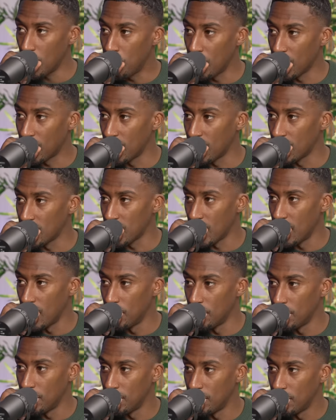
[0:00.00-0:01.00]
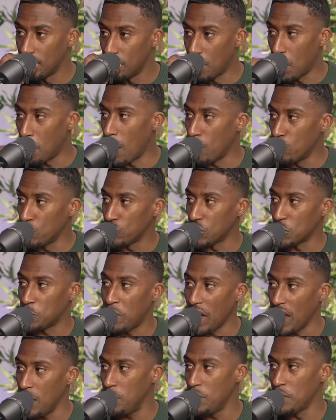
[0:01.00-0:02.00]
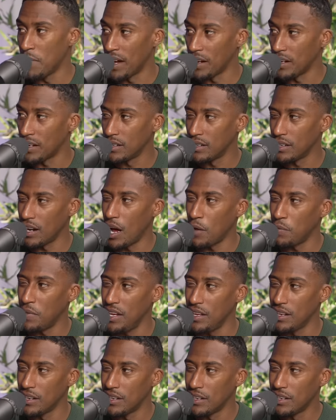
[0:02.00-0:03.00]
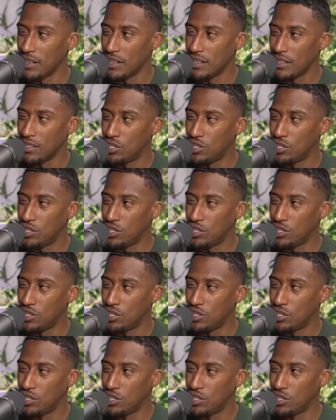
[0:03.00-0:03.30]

because um, my mum would just baby man. You know what I mean? Yeah.